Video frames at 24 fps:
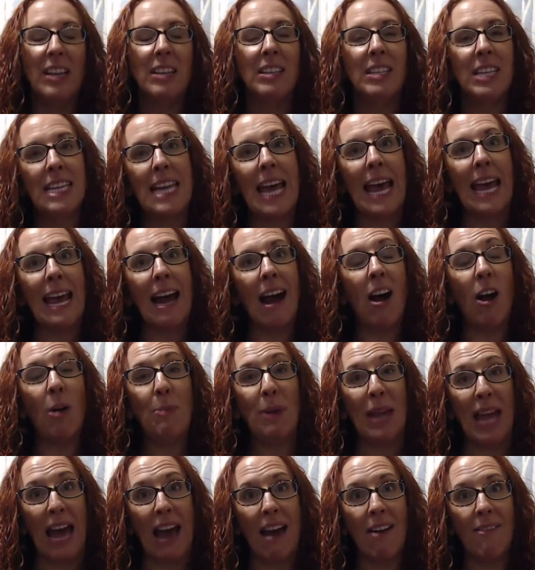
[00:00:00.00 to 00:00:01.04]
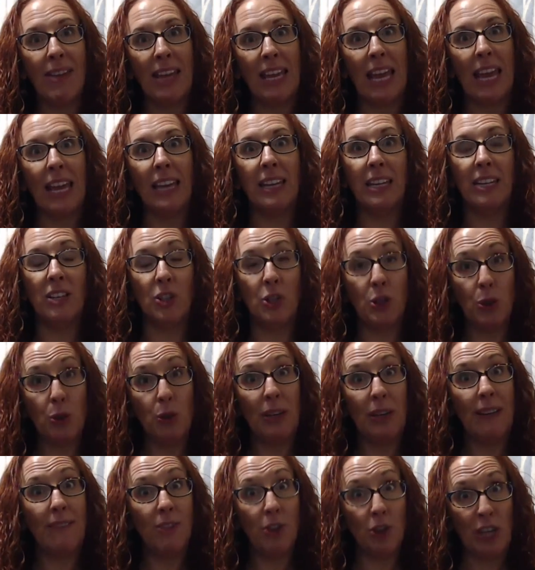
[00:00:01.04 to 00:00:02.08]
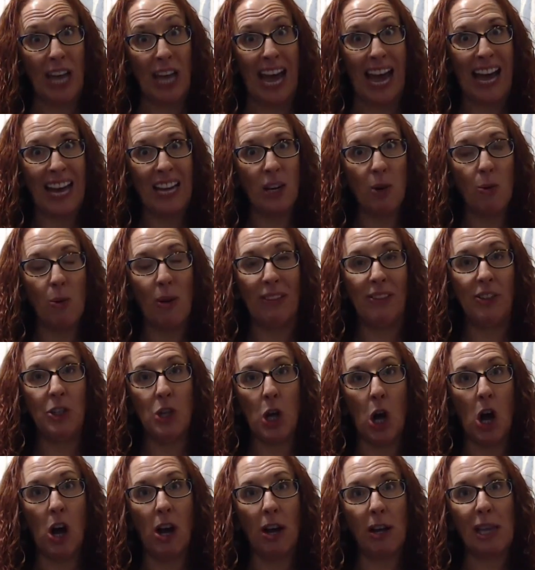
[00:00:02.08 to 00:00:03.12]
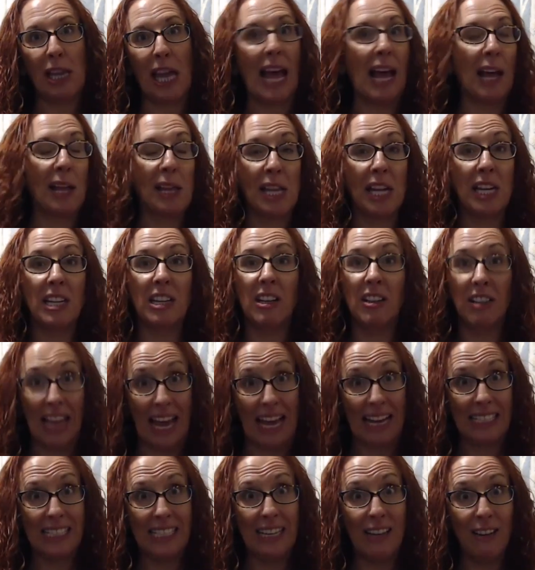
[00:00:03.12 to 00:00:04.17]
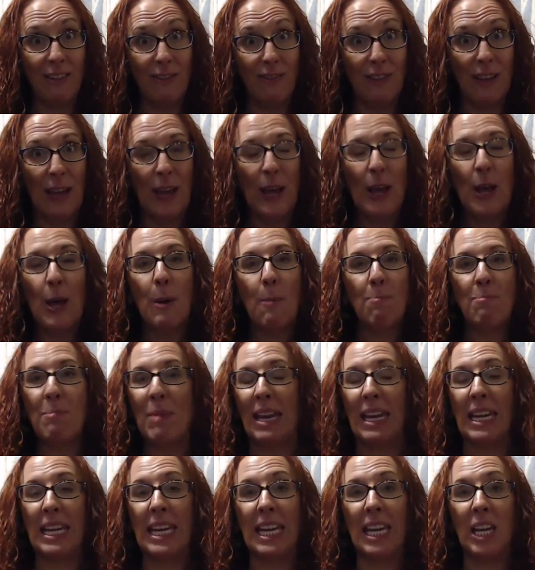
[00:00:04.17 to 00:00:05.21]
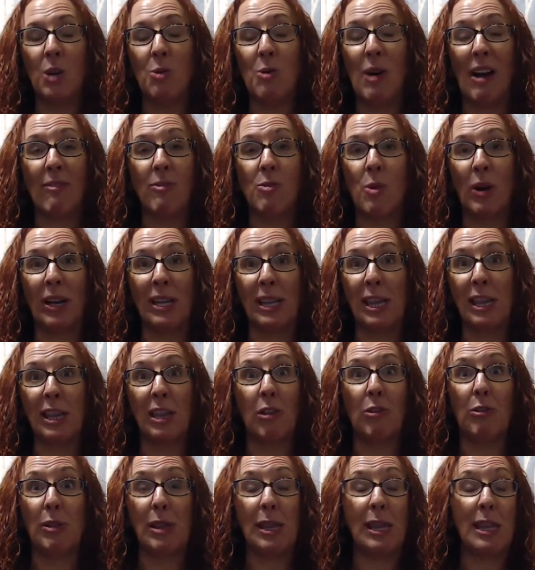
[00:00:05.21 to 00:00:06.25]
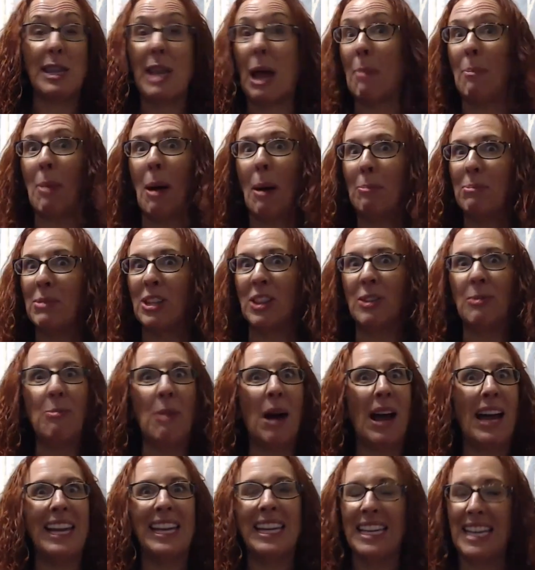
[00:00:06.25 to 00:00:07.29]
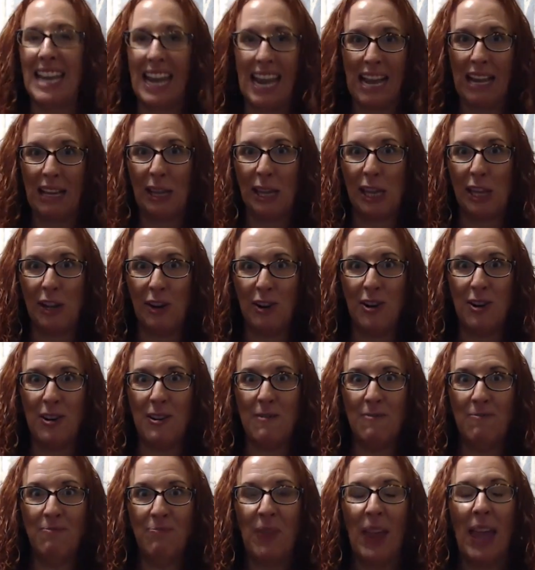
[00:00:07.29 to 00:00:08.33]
Today, I'll be having an intuitive chat with dogs as a collective, meaning whoever wants to step up to the mic and answer.